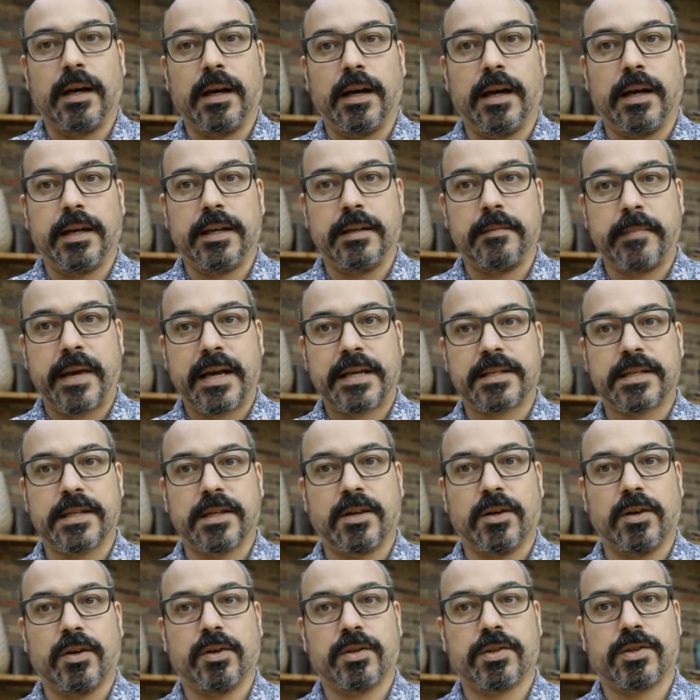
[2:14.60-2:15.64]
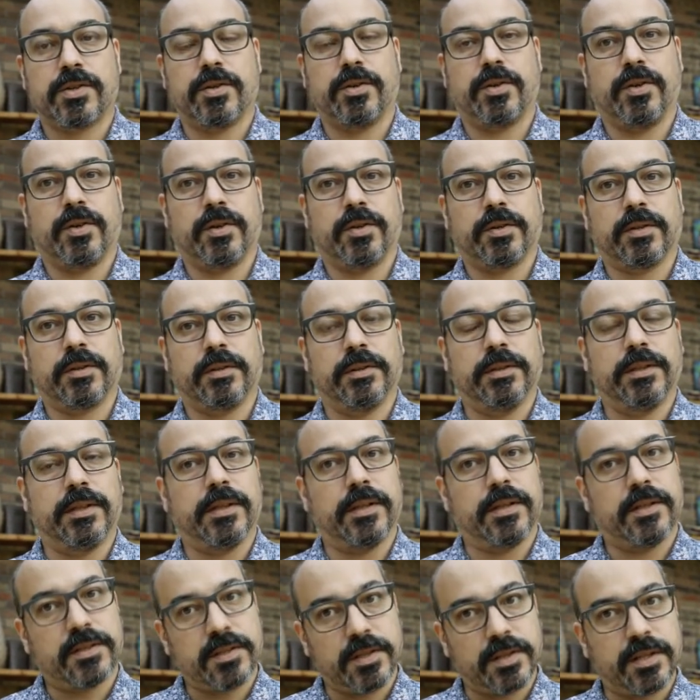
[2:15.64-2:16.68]
in Mexico. So
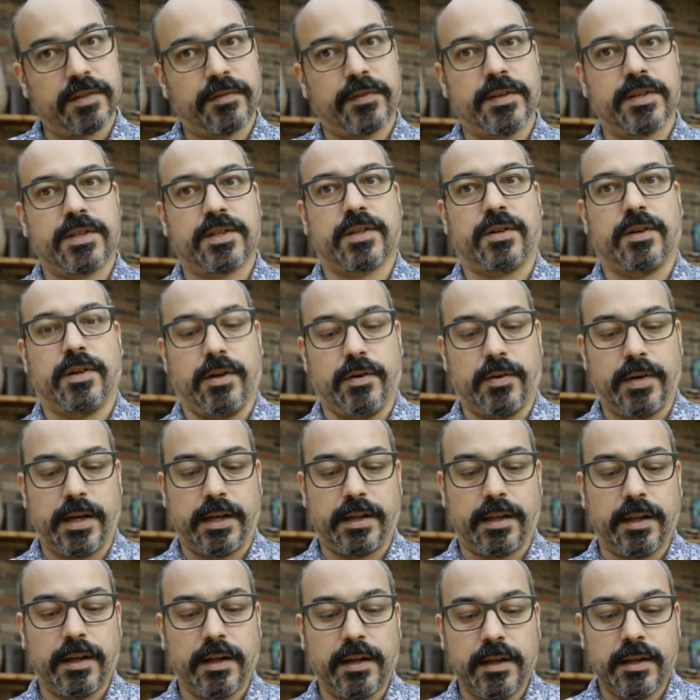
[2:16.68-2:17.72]
it's a different story, right?